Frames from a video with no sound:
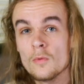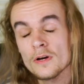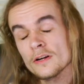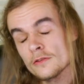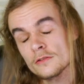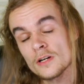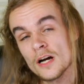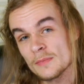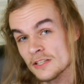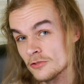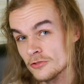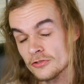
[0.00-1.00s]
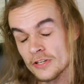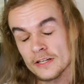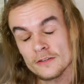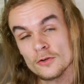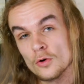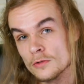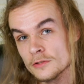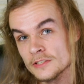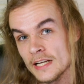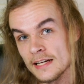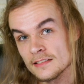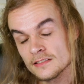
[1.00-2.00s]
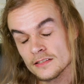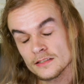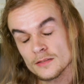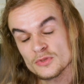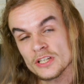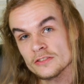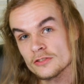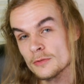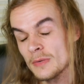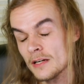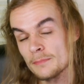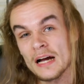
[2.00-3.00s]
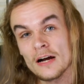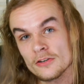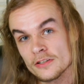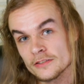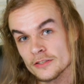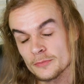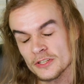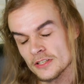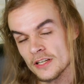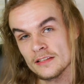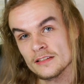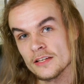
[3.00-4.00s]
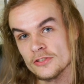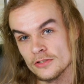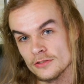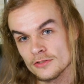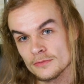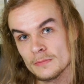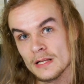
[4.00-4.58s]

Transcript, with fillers: One other common critique of older NAS systems is the amount of power consumption that they use.